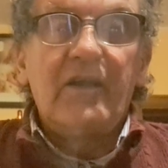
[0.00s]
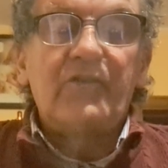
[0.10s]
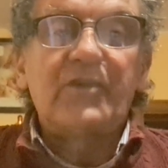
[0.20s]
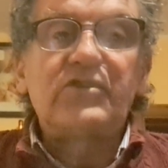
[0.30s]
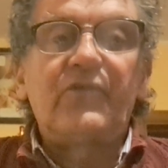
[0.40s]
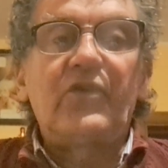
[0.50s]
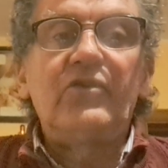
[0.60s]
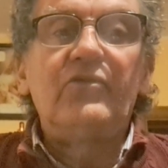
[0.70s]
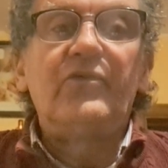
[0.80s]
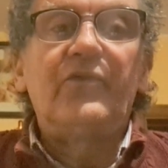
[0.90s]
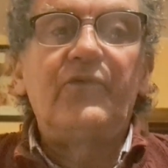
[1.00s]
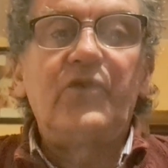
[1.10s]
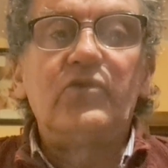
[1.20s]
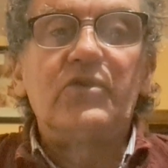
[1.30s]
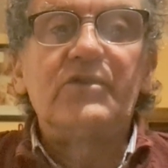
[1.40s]
especially for new
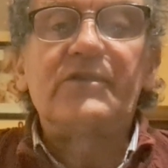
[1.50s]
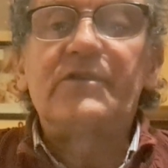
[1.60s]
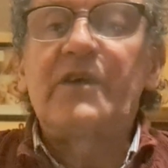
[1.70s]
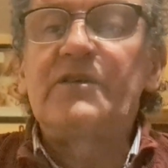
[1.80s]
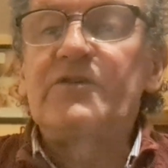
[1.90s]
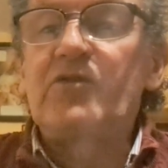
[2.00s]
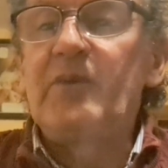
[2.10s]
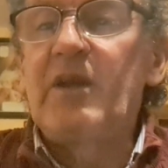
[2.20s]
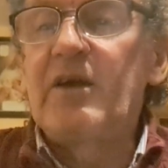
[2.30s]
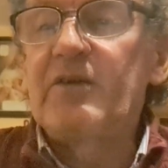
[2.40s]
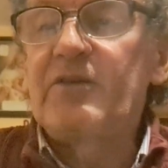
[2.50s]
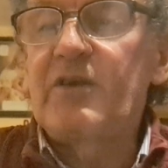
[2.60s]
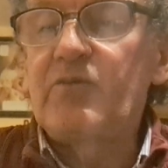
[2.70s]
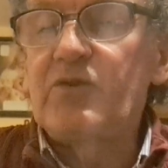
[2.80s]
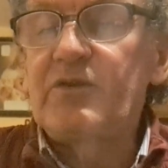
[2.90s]
viewers that has come along
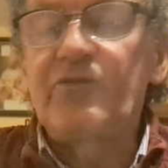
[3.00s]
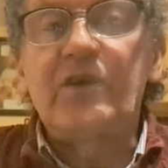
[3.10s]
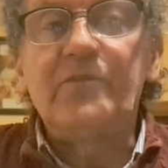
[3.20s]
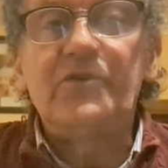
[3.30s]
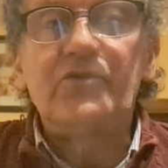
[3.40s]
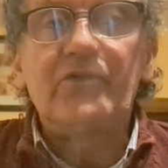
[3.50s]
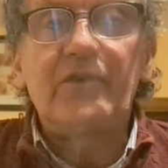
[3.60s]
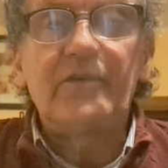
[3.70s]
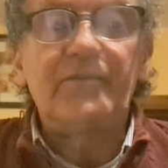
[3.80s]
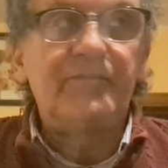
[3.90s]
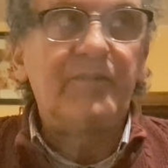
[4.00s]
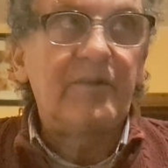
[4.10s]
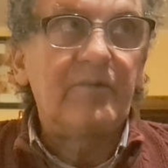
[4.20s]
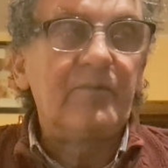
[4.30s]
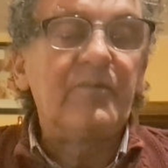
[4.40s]
that wouldn't have seen me doing the
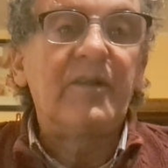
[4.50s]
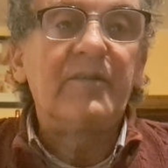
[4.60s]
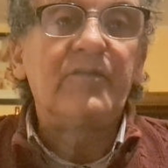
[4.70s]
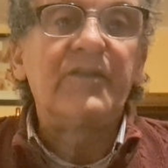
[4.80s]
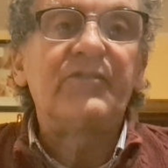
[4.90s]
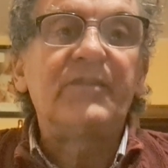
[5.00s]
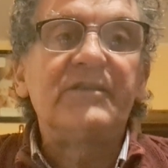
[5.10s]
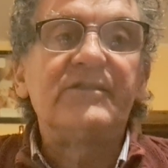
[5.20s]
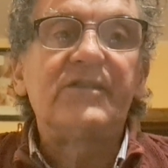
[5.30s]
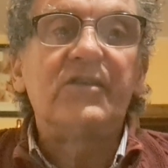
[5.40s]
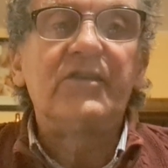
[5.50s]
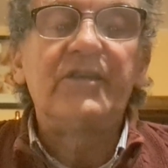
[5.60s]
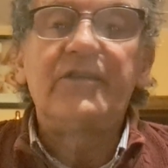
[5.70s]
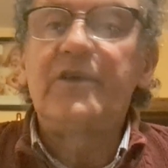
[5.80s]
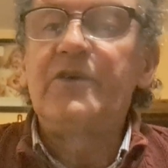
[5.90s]
bigger race meetings early
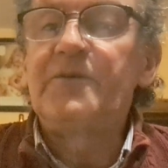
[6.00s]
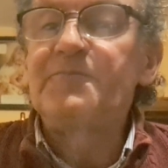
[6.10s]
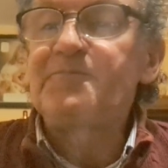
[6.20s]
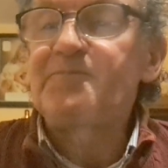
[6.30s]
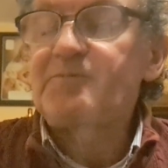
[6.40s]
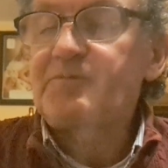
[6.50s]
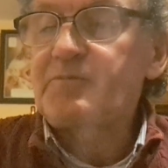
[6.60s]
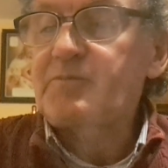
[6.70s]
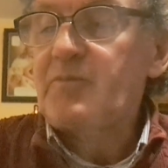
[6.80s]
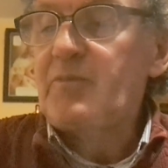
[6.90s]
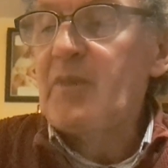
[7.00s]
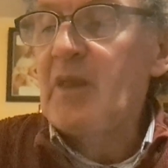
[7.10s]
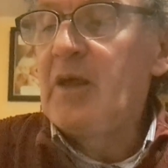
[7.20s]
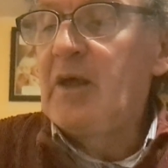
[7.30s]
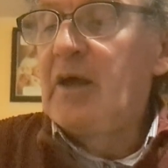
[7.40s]
in the year.
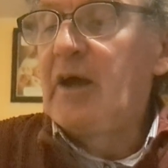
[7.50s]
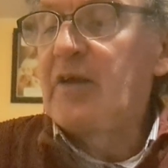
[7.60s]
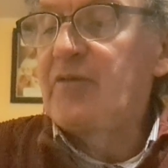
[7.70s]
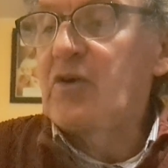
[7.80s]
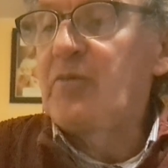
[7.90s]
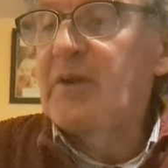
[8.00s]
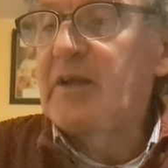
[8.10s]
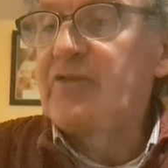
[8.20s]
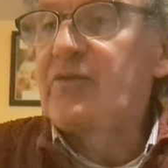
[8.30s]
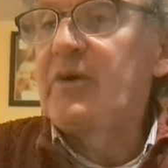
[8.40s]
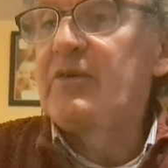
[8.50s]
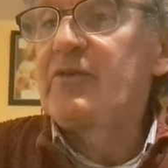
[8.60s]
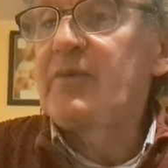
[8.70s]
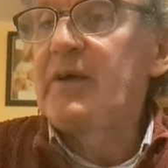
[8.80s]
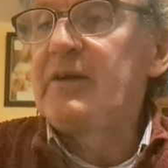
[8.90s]
And I've a couple elsewhere
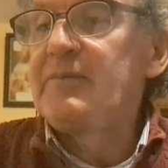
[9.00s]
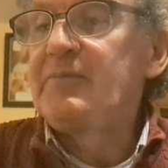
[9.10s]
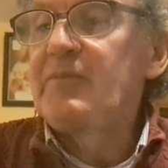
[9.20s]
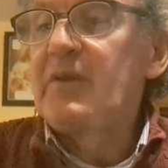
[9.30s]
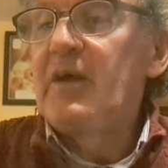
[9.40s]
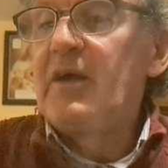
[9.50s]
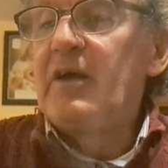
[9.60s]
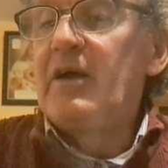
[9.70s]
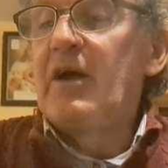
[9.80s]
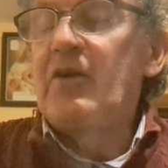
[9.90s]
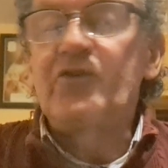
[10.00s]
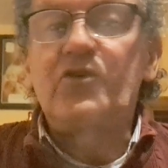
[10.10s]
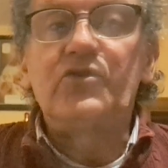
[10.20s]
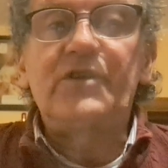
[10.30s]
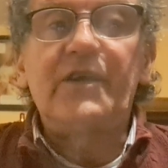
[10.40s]
as well. Another
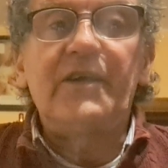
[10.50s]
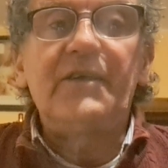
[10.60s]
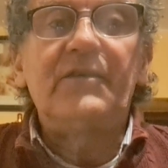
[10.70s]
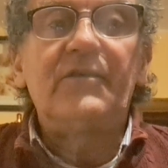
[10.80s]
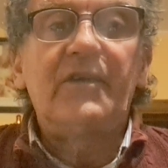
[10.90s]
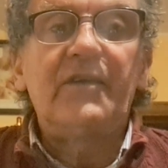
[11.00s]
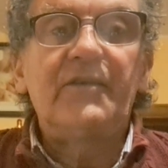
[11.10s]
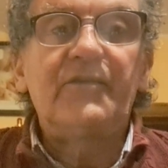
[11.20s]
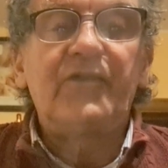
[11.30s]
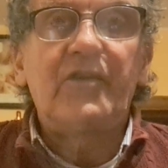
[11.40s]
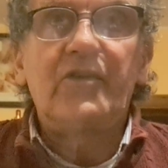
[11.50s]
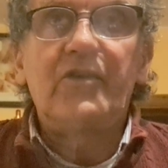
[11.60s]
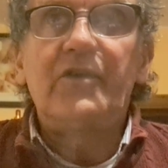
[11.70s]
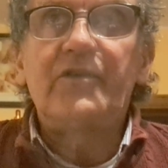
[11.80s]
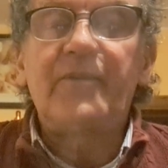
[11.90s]
good day
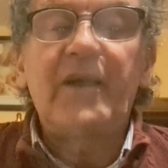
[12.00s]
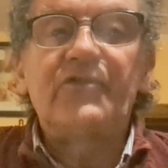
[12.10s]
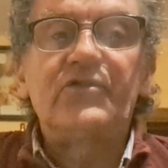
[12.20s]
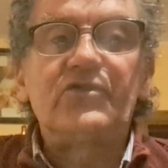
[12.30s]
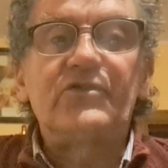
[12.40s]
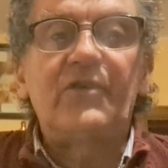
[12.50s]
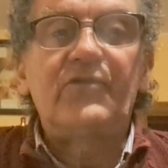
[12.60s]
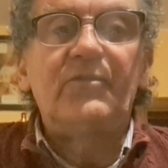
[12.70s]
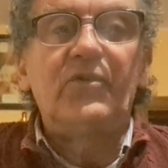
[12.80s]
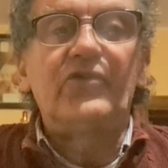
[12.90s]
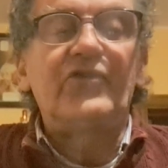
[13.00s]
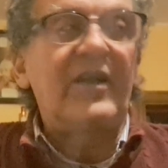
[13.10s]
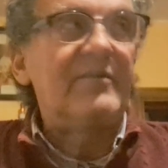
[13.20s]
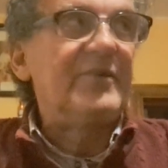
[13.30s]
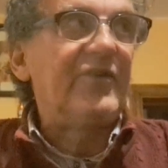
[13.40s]
for the passengers of the bus
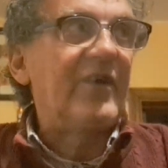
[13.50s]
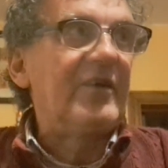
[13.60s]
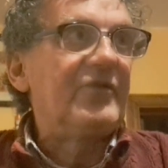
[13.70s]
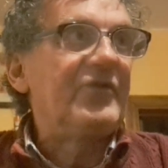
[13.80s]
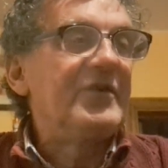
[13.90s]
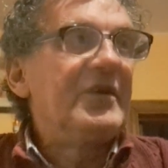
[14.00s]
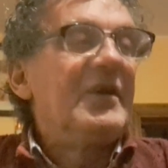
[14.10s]
and myself.